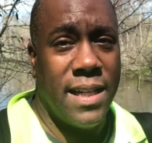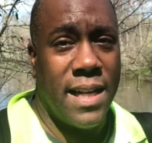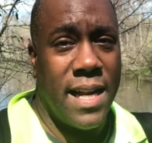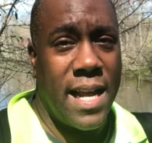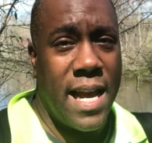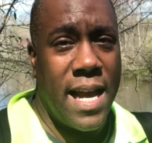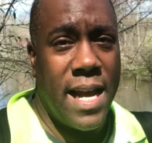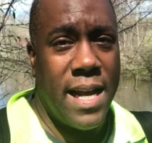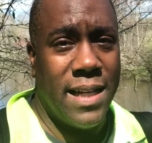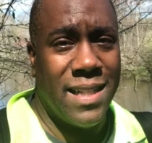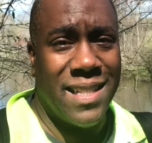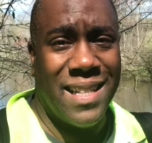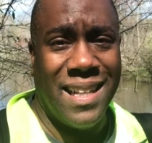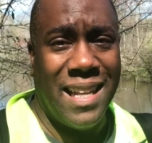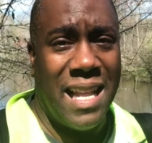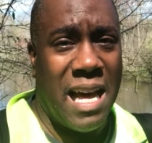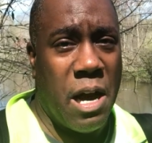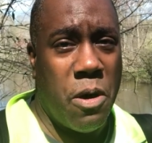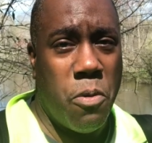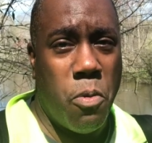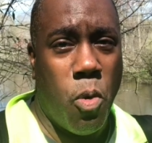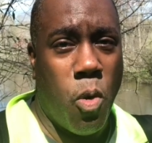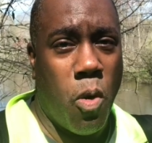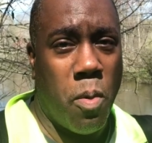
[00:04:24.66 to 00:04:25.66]
today is a
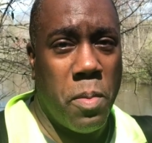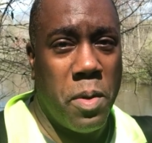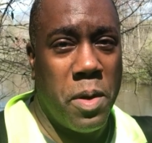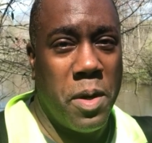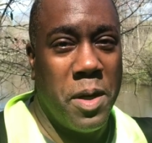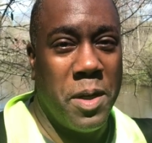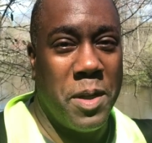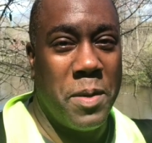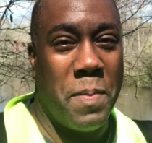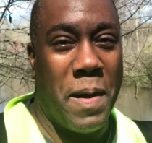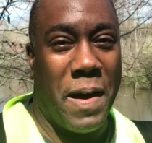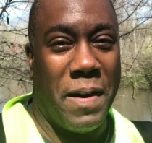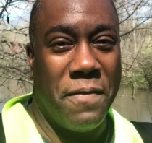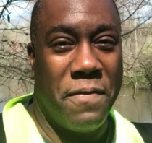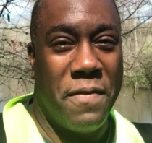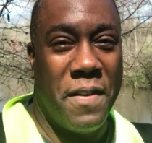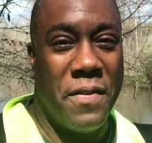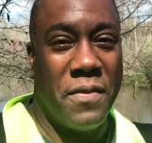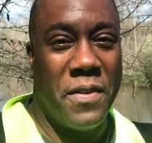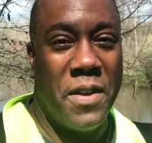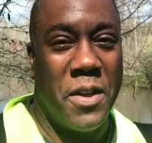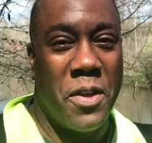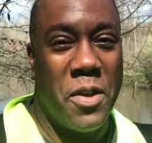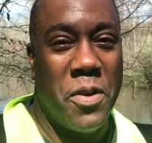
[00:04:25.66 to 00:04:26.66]
lot warmer. It's about
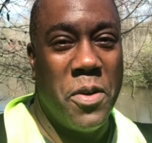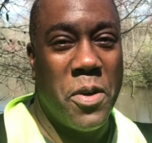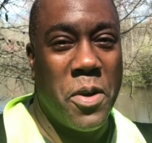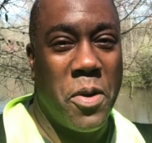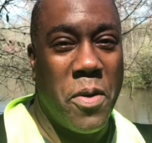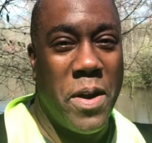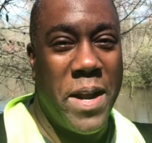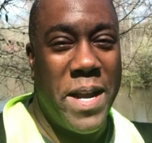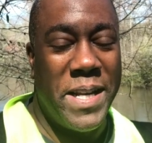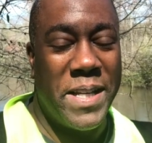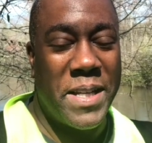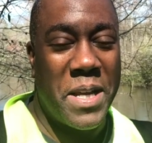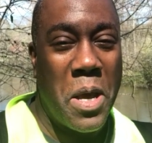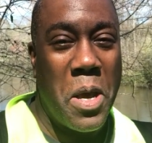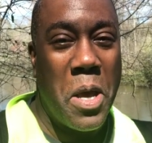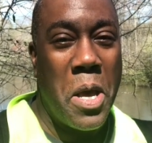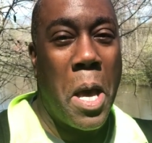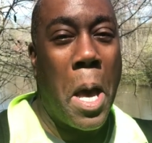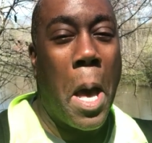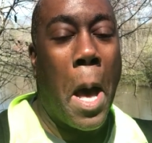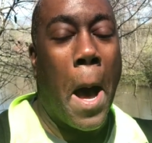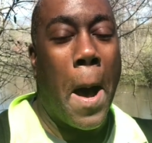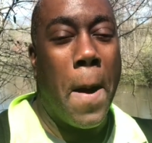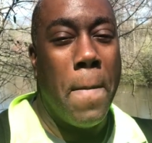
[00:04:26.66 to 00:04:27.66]
52 degrees,
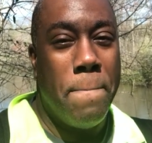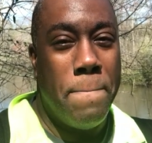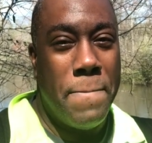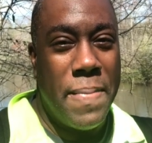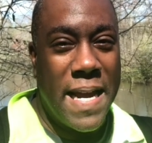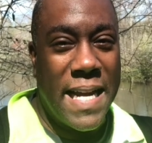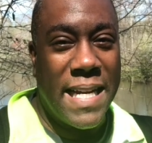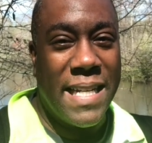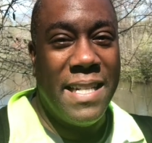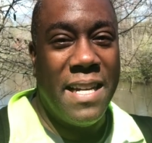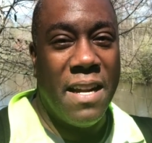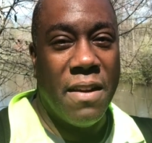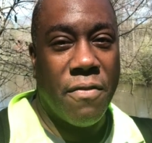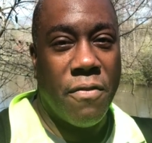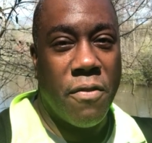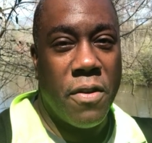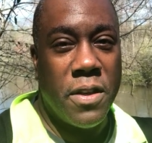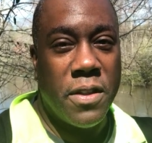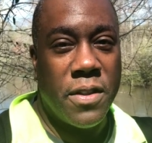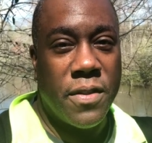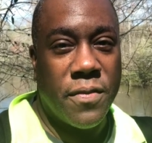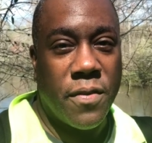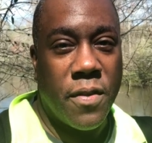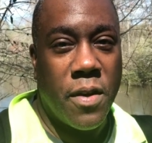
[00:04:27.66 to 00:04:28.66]
a big
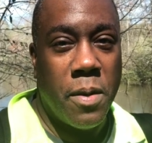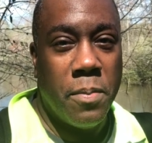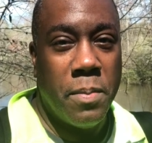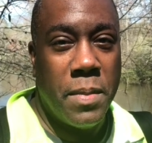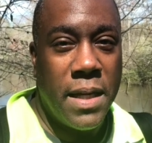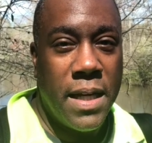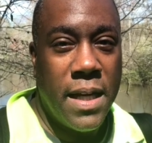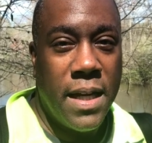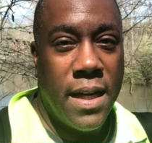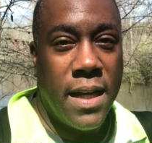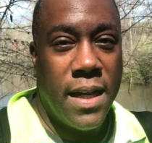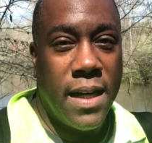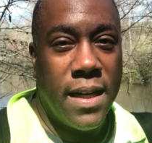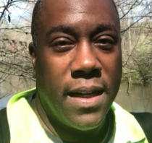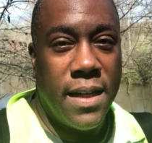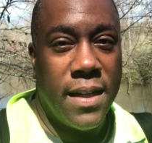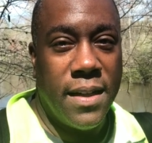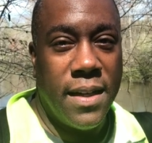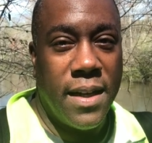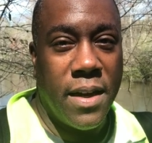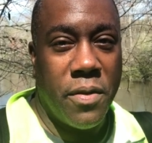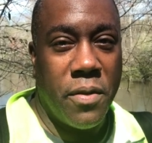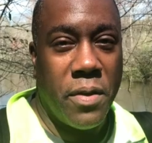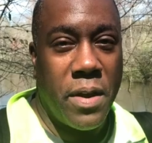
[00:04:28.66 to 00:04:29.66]
difference from
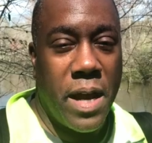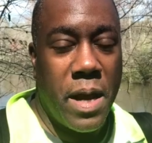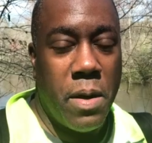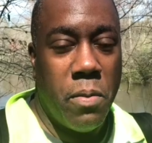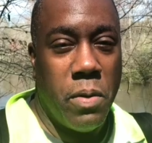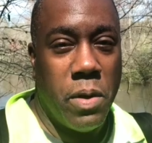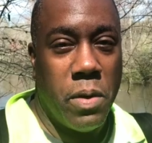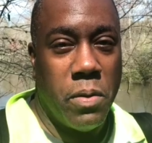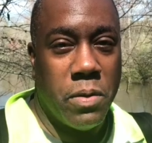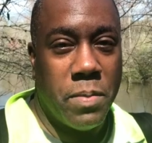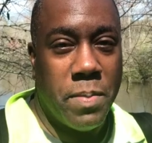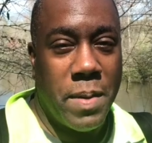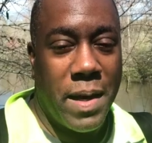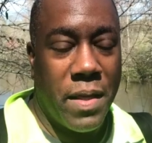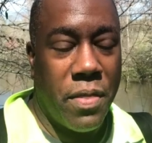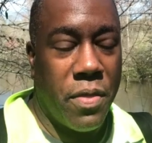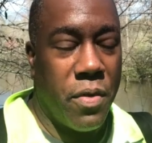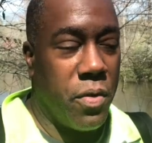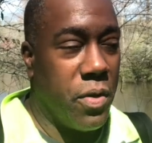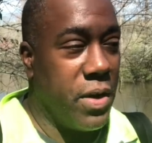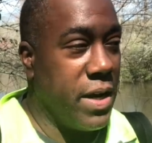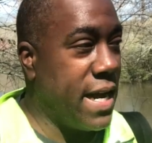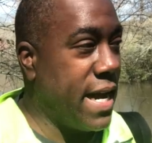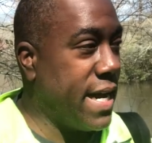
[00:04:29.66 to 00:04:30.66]
the other day when it was about
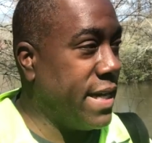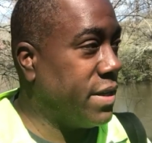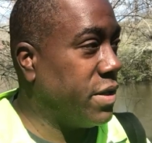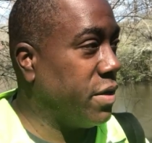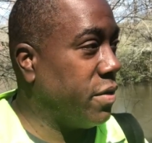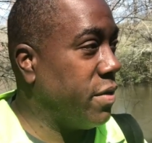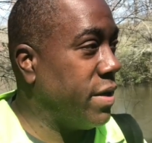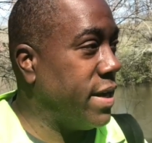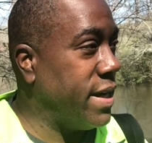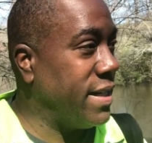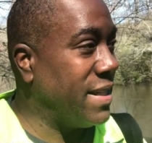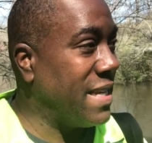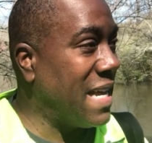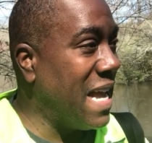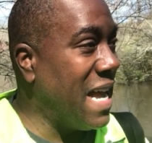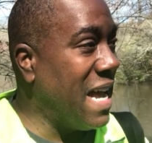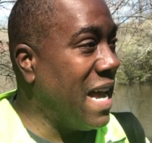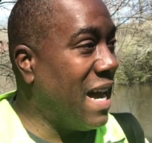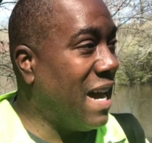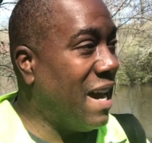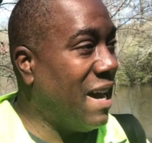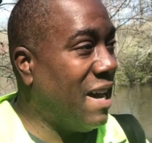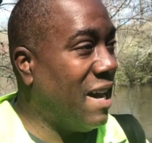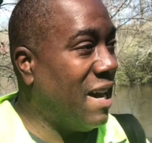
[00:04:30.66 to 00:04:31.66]
38 degrees.
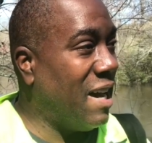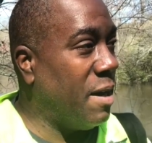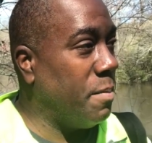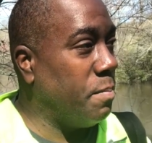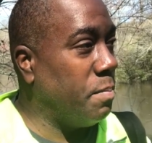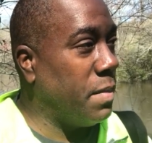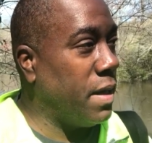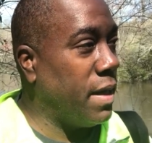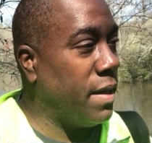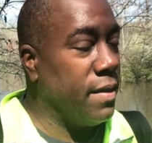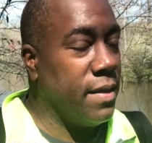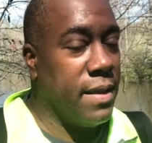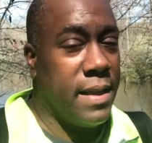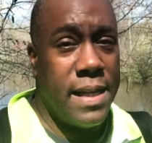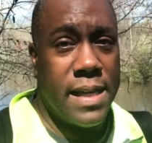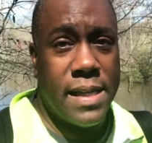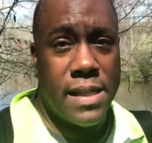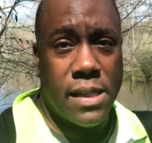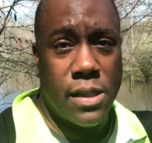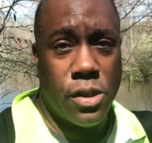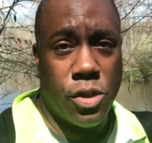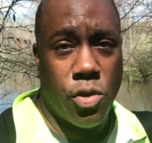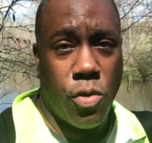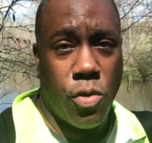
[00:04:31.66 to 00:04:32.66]
This